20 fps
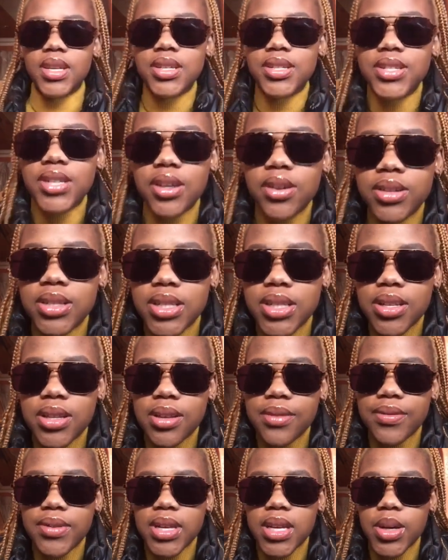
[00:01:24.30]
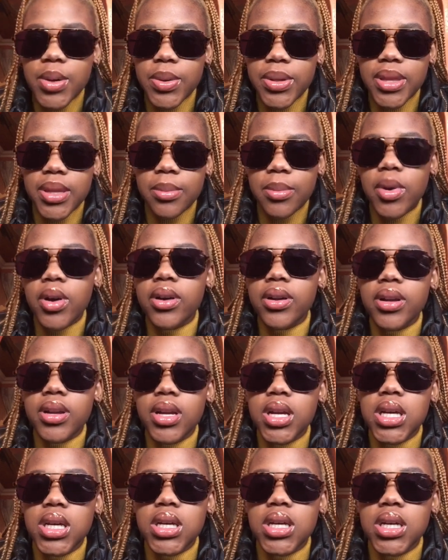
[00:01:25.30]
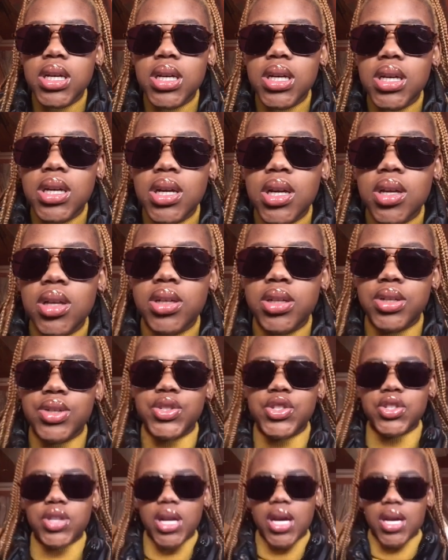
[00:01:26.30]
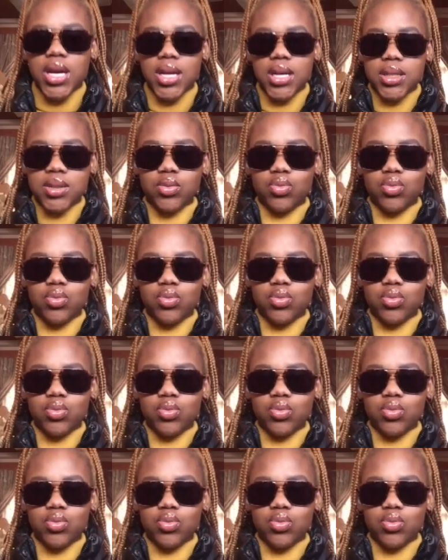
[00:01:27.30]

Should I continue the video with them on? Should I?